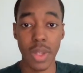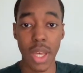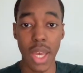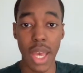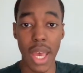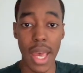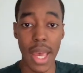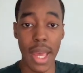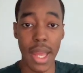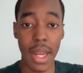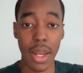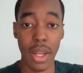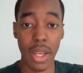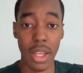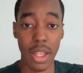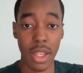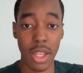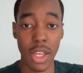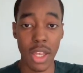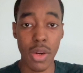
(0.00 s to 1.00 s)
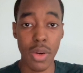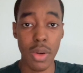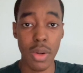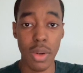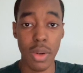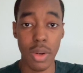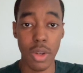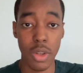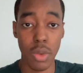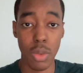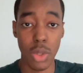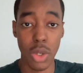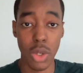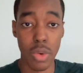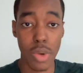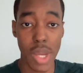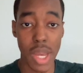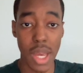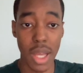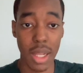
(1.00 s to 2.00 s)
And here you would
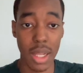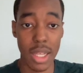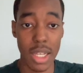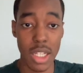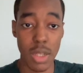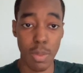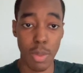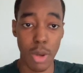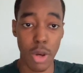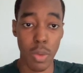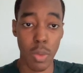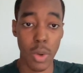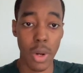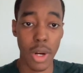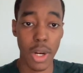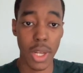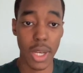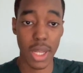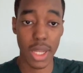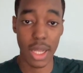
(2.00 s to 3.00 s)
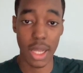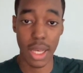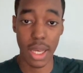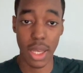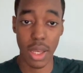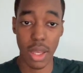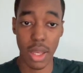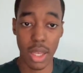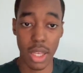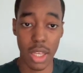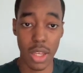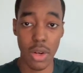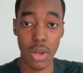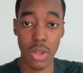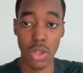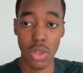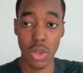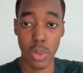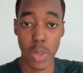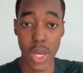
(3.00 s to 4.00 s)
create a list, but we're going to click here to
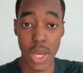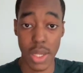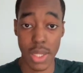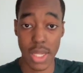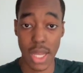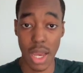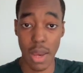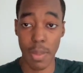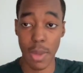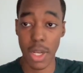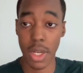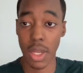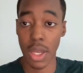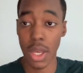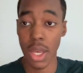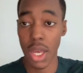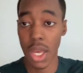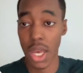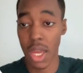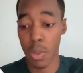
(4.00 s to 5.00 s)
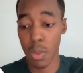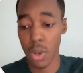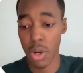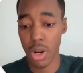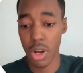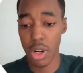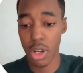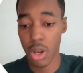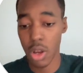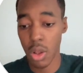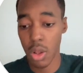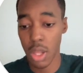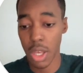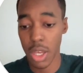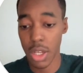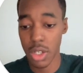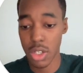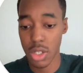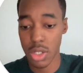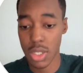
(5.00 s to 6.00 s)
create a segment, and we're going to call it
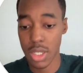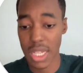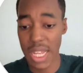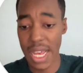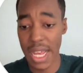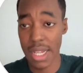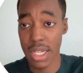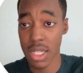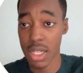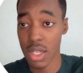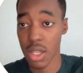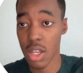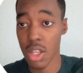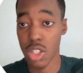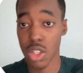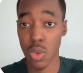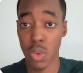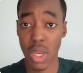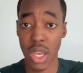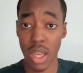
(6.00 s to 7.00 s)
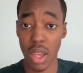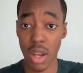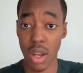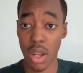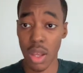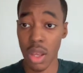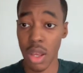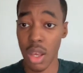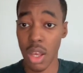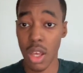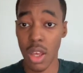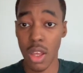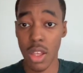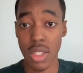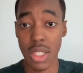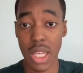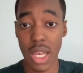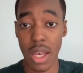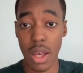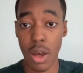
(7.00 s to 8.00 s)
just test so we can
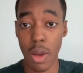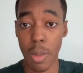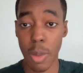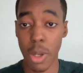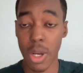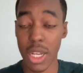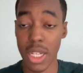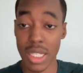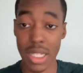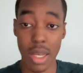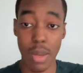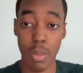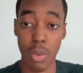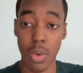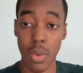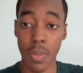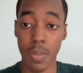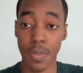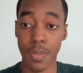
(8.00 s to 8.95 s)
set up an example.